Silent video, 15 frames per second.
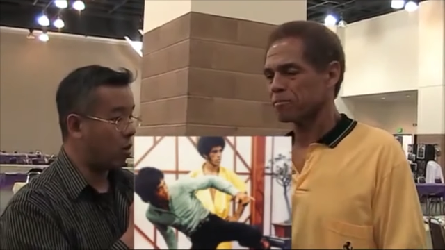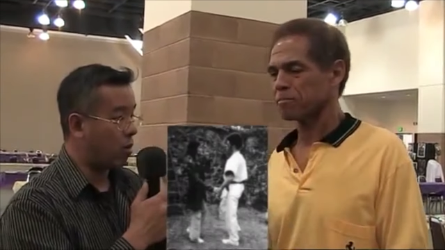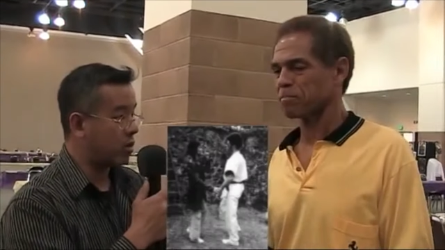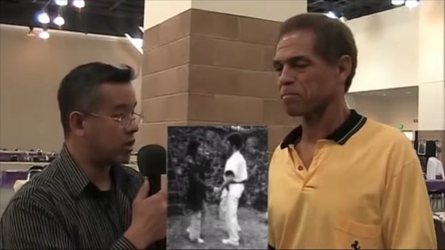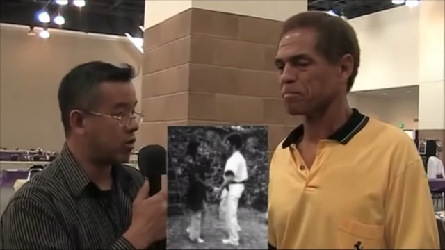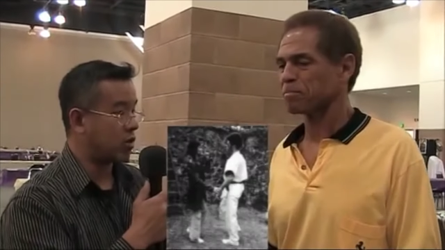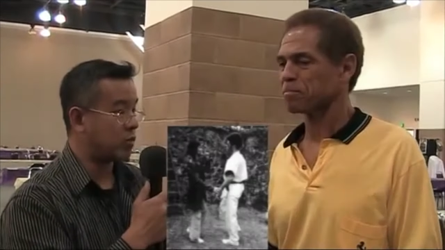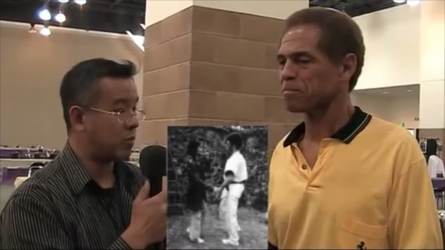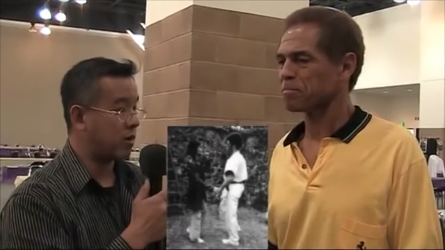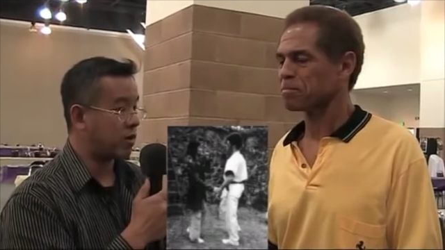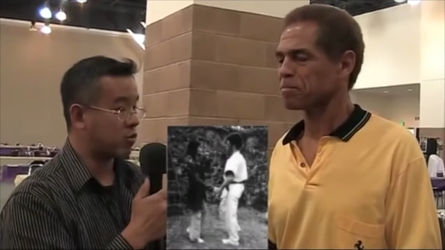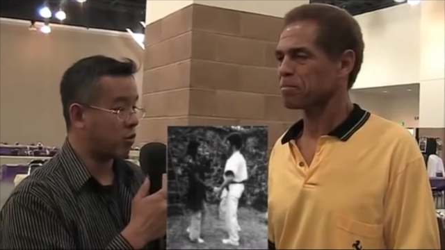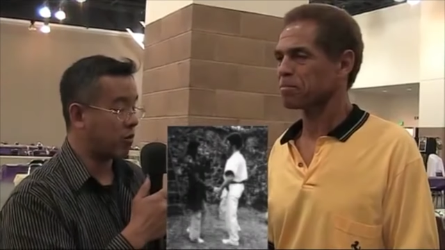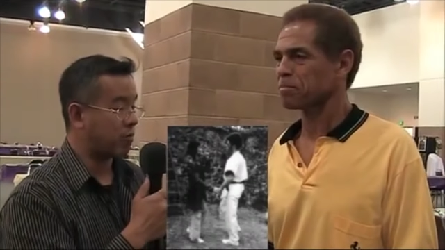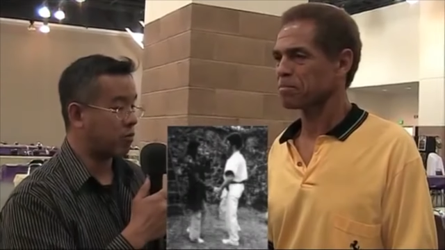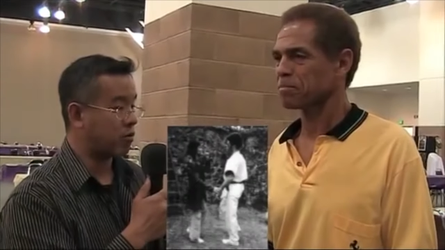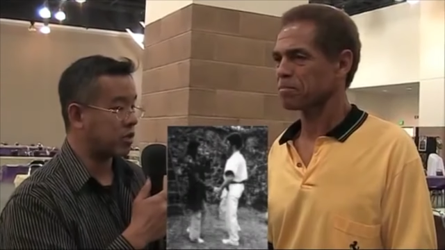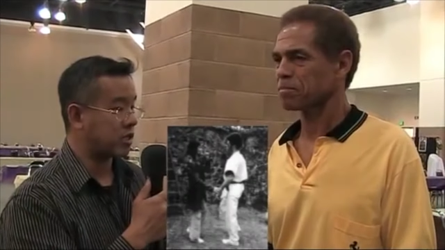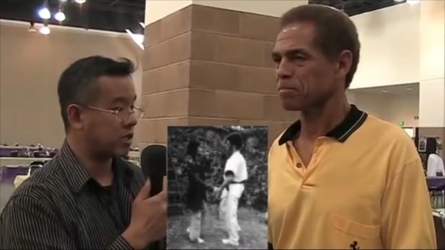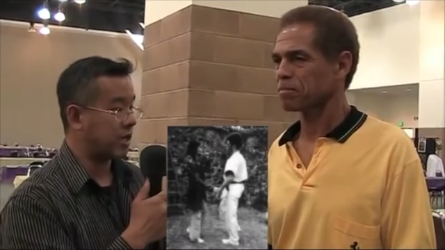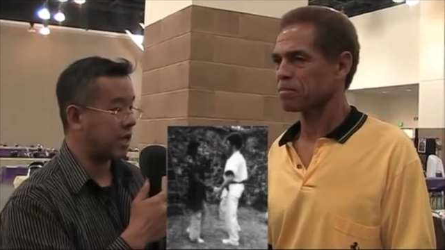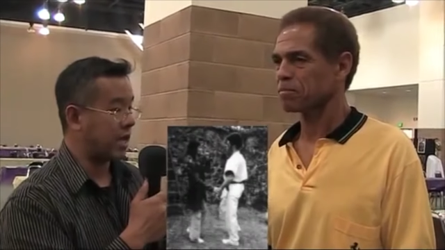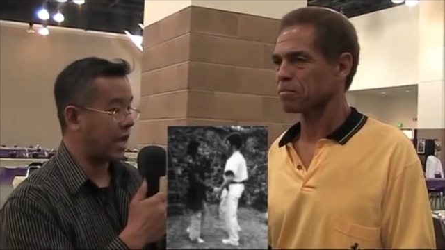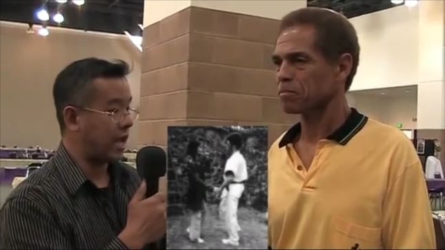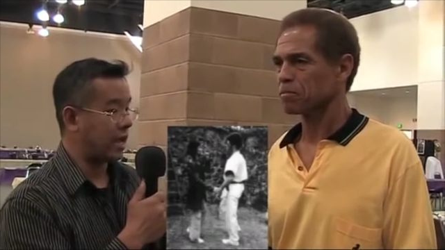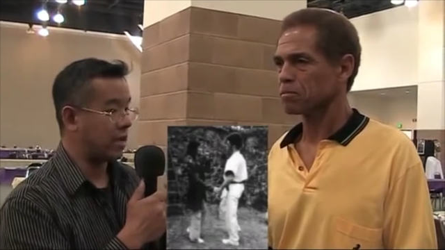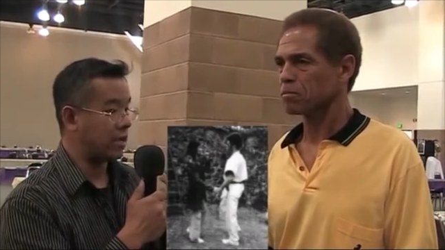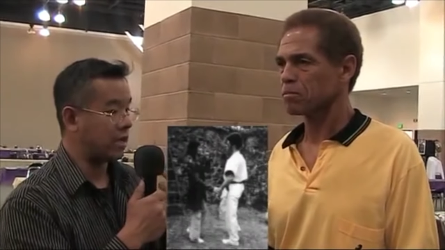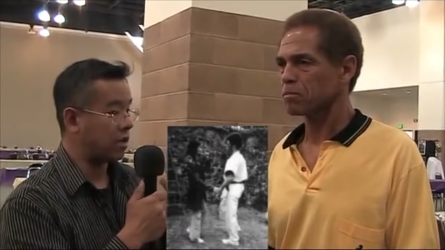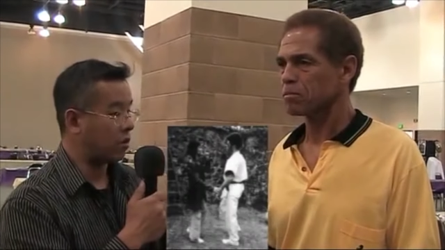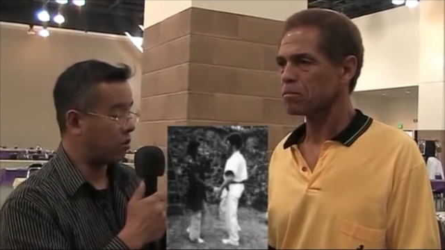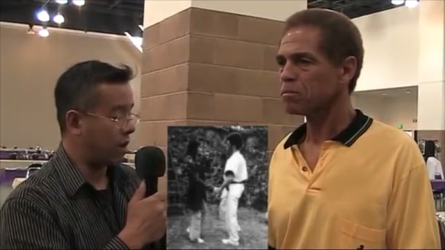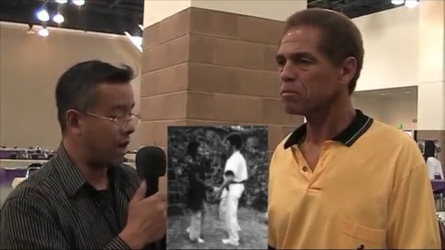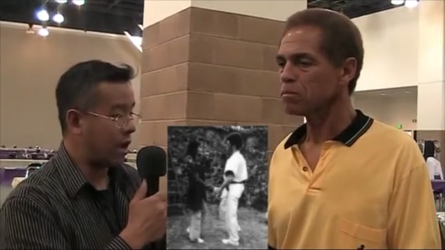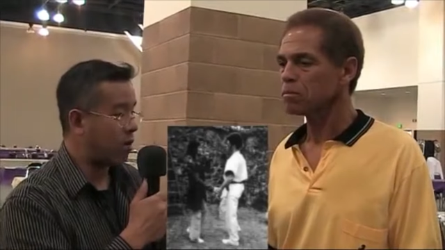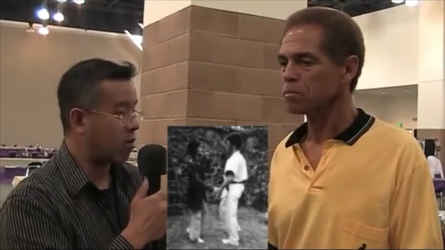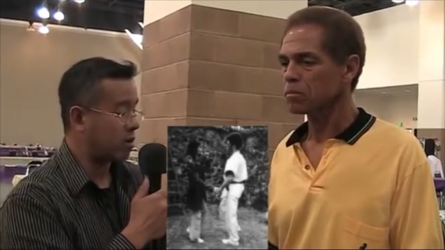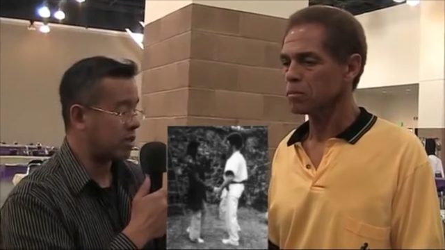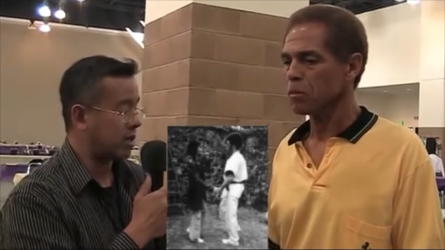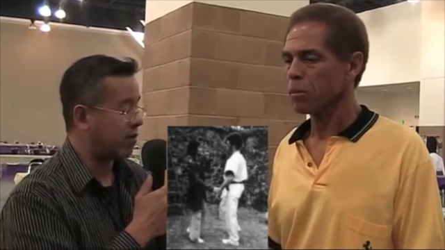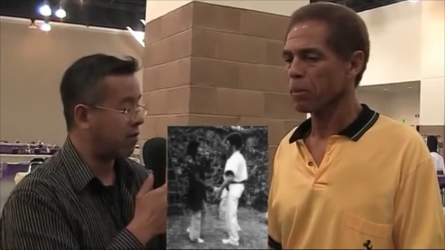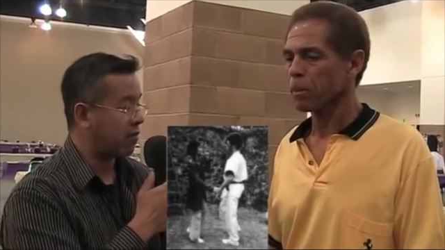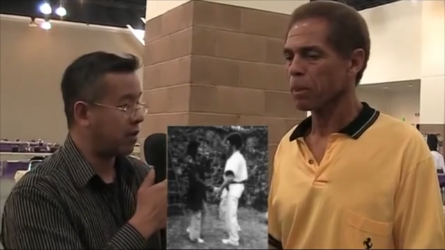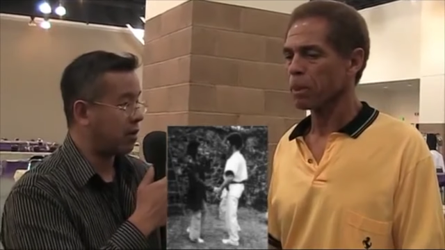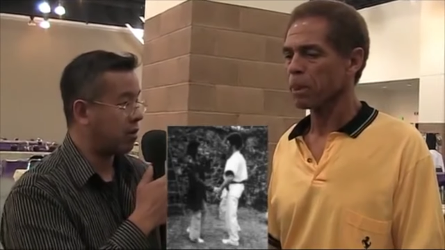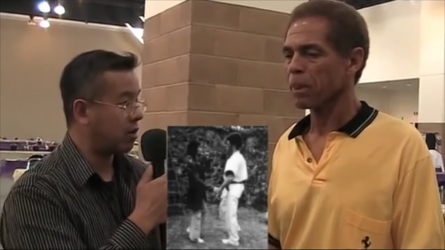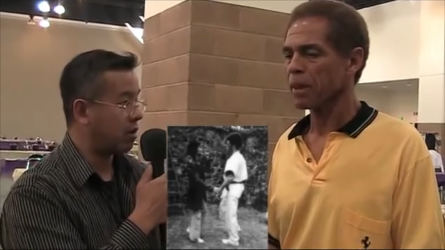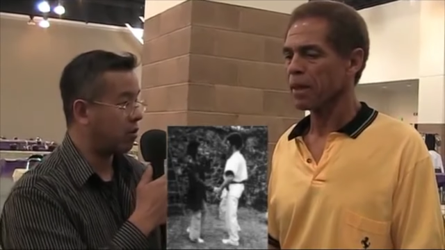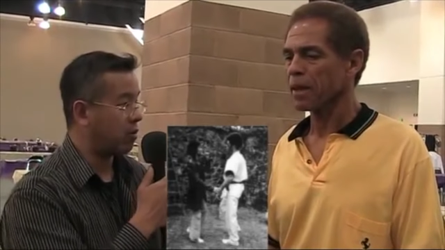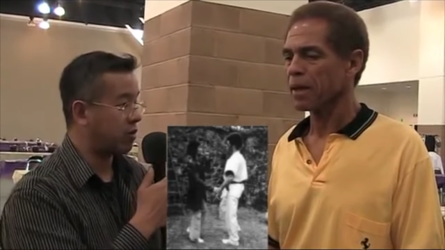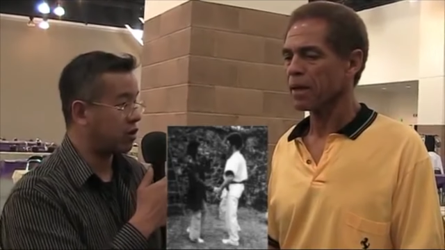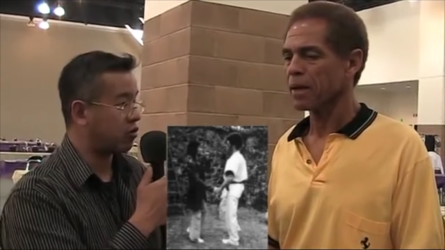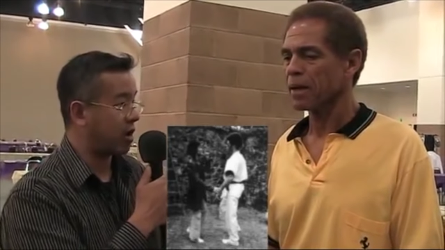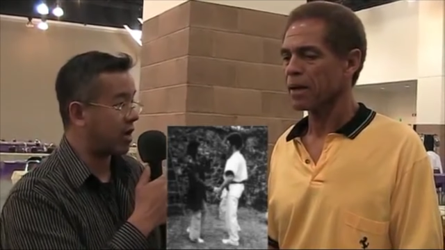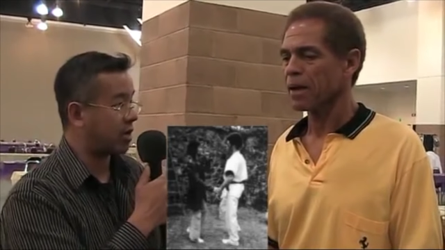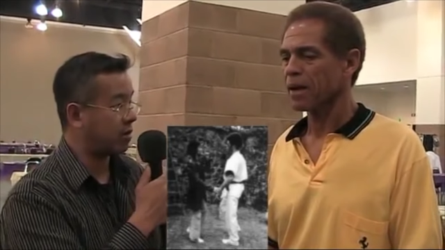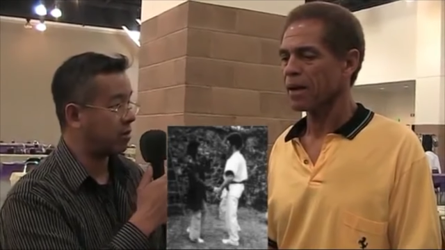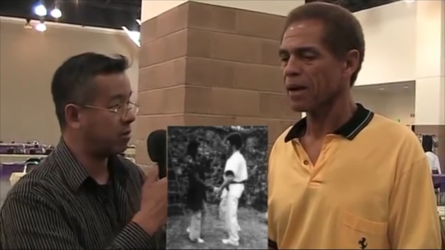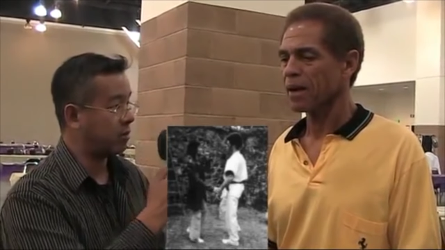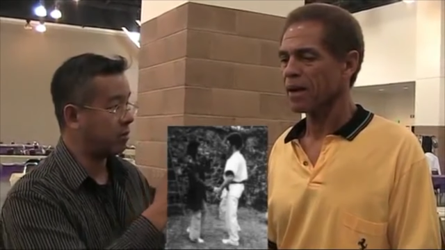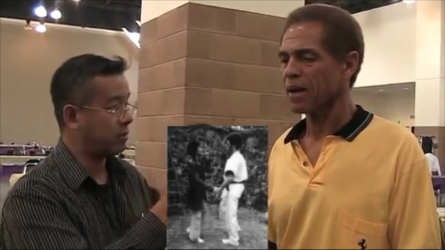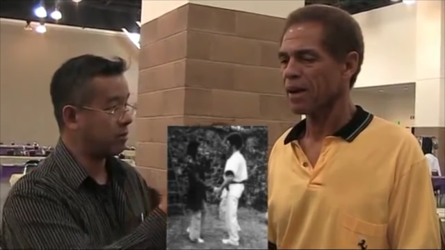Speaker 1: what was your experience with Bruce Lee, and you know, how was everything uh, with the Dragon?